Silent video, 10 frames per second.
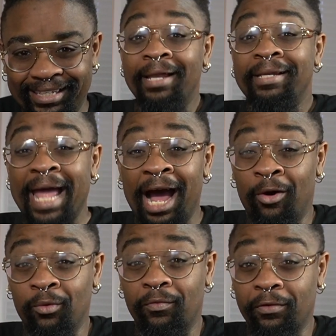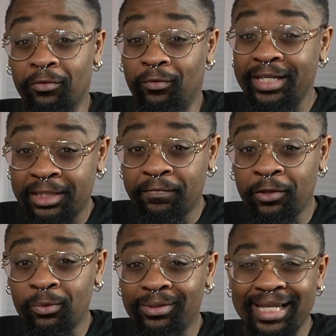Now, for the rest of
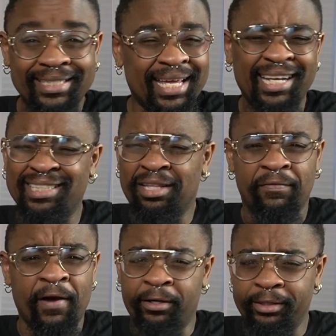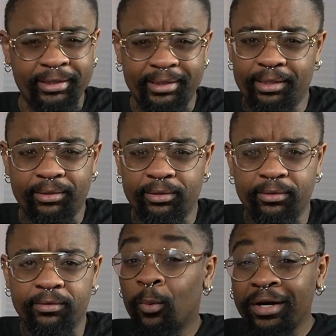you, let's get into the finer details.
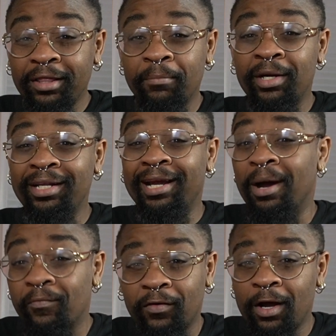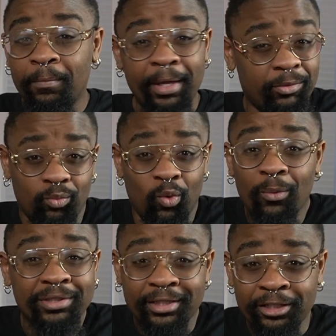Where did the money come from and what
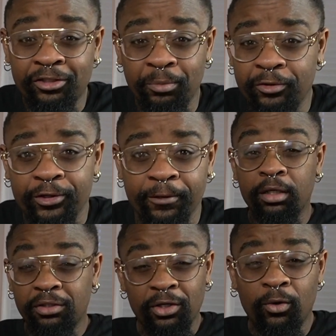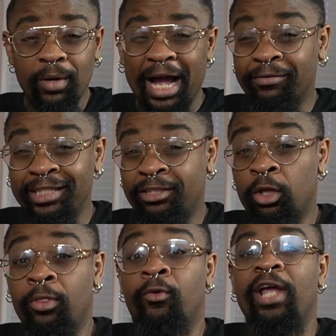was the distribution? So I released on
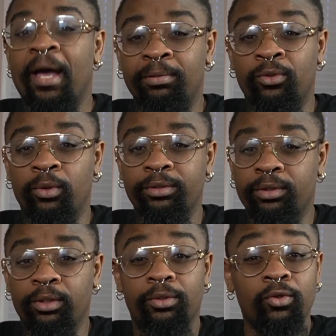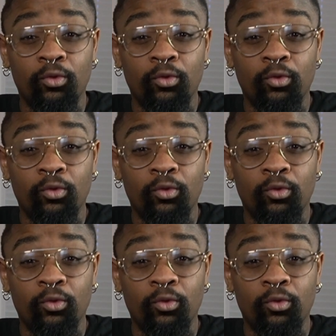3 app stores, Google